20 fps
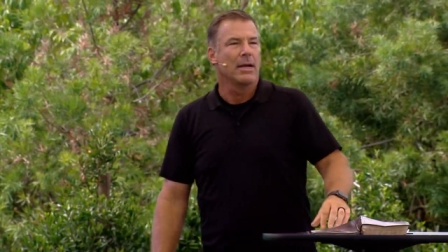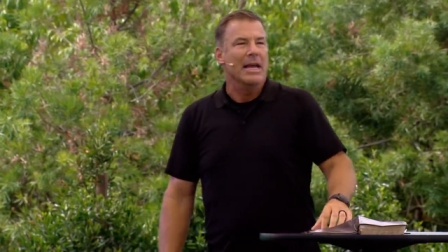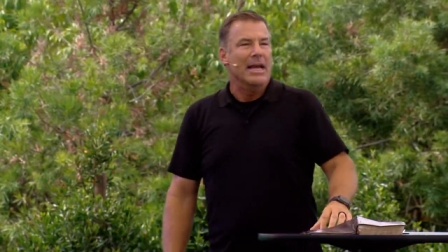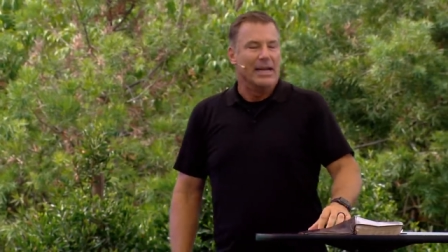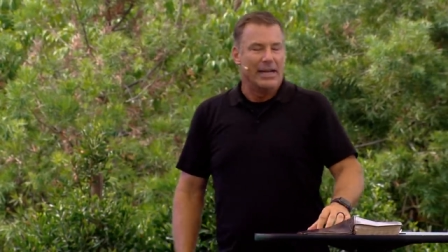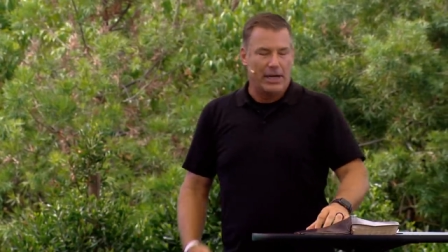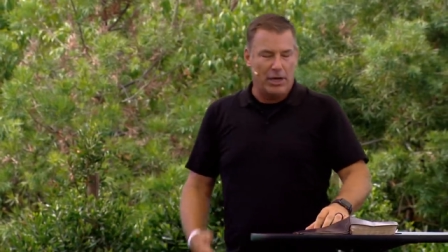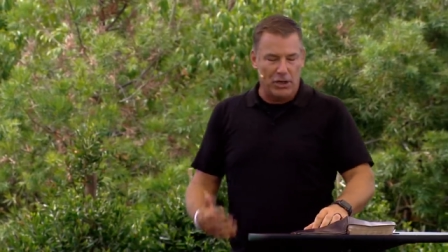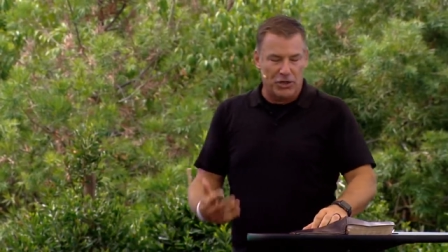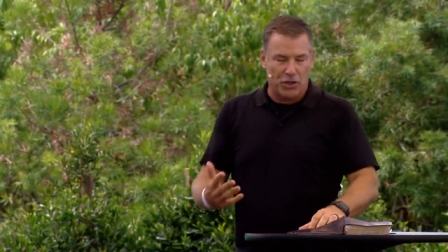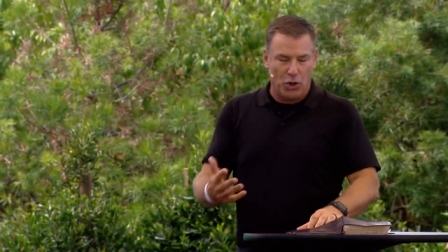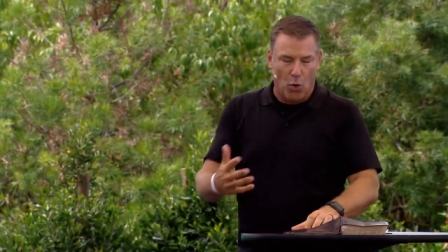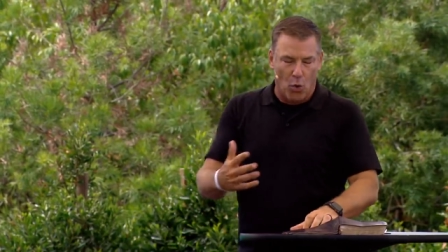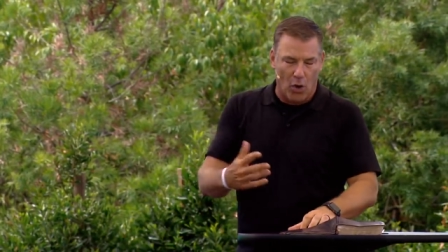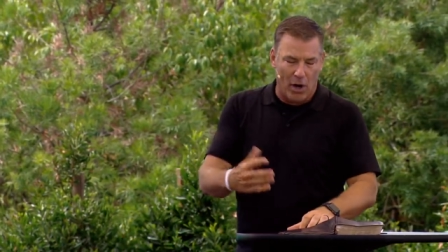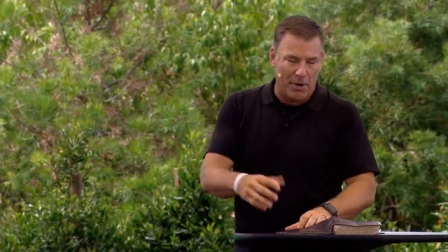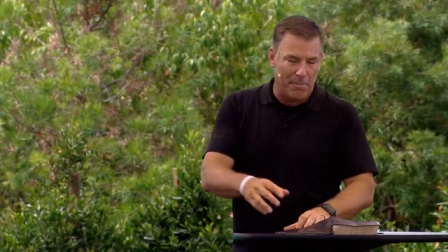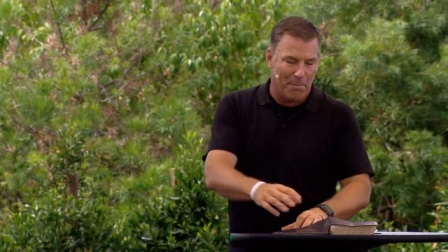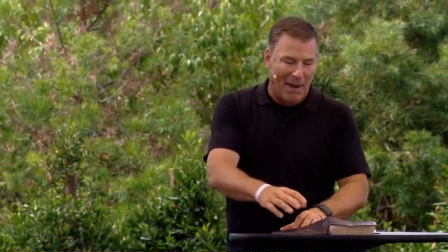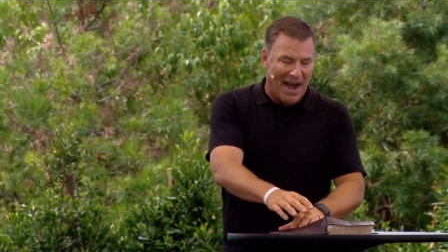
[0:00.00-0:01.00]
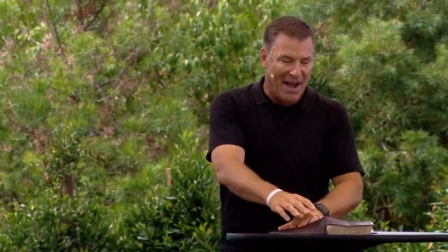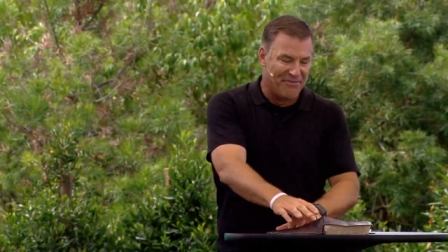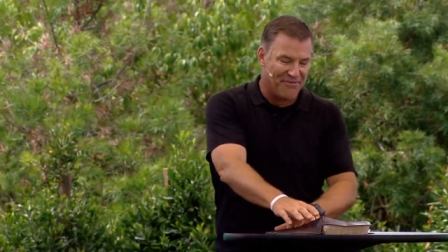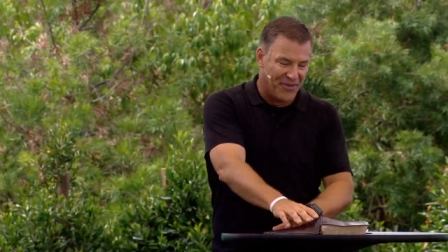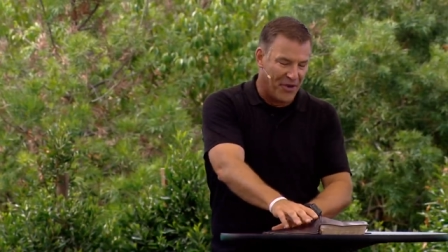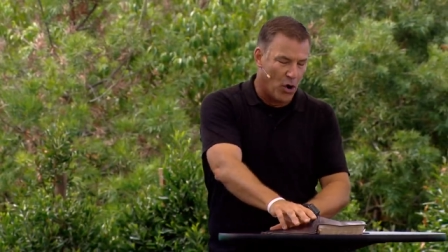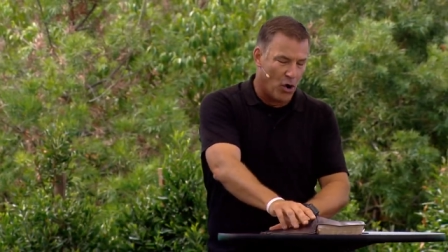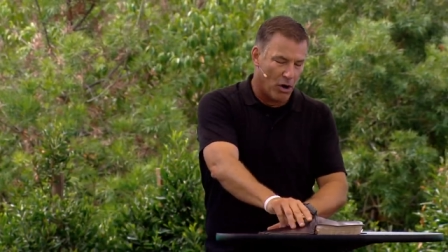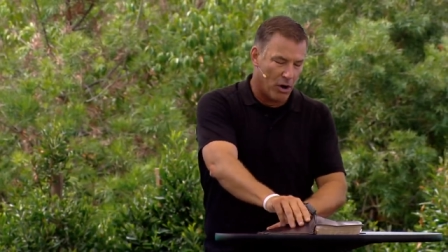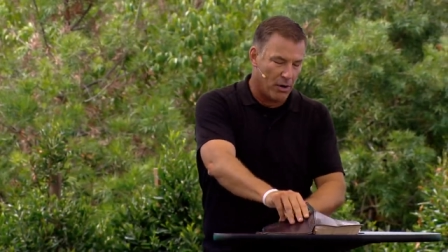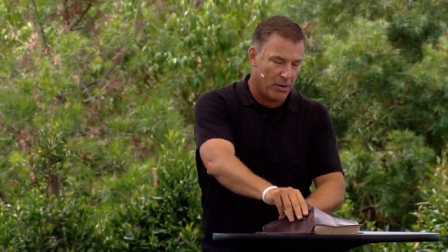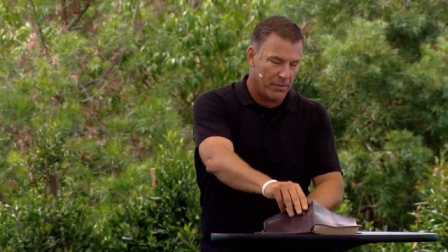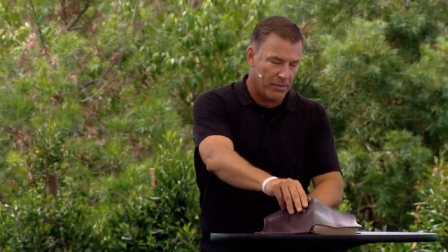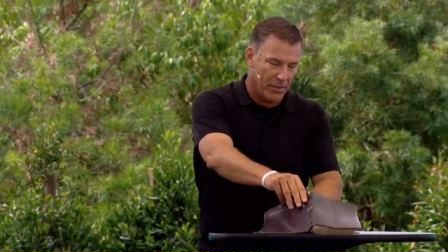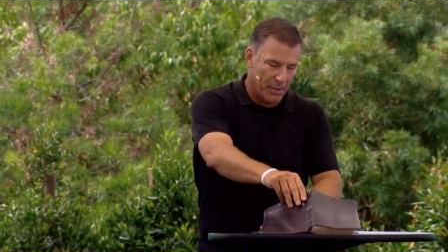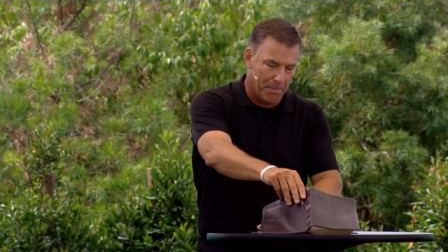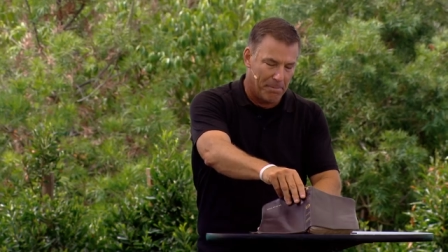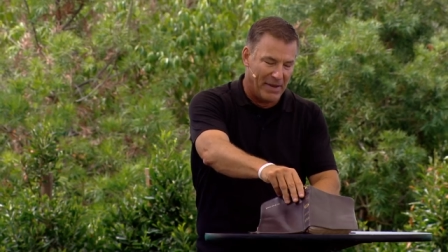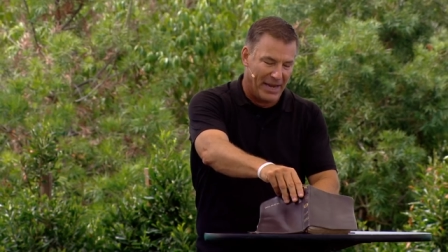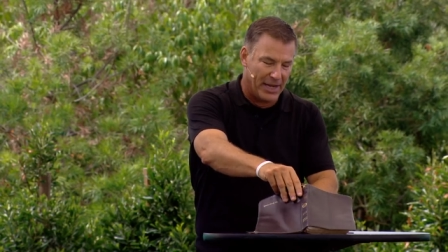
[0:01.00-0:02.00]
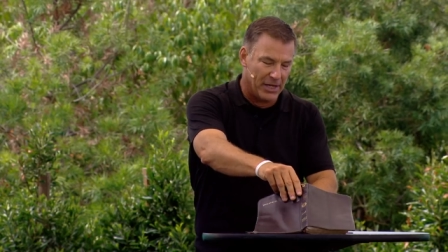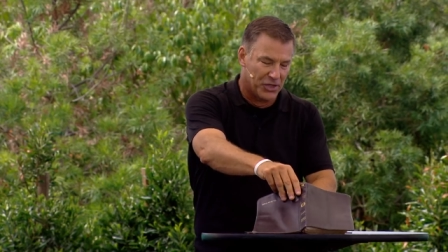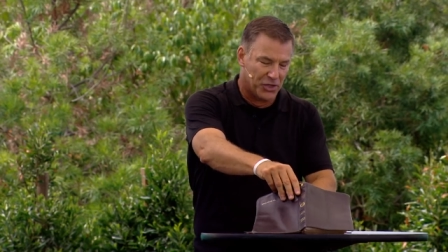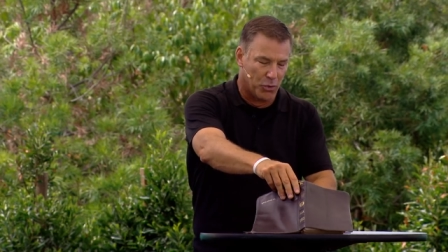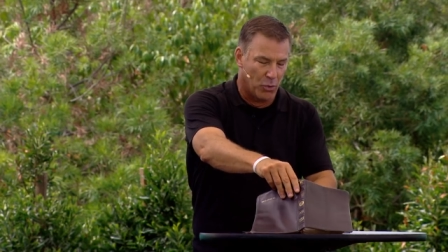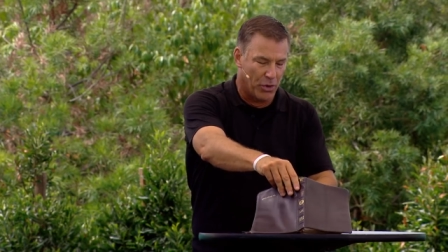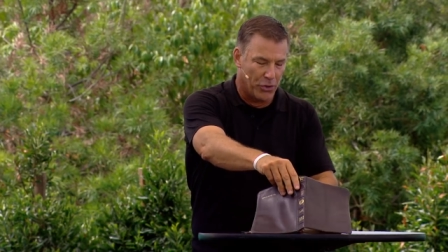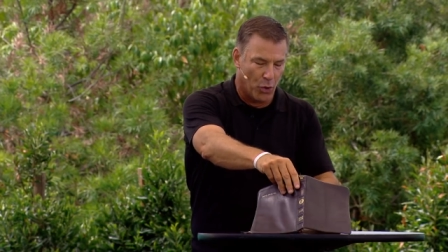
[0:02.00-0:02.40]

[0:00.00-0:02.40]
And here's the one by far, the biggest one,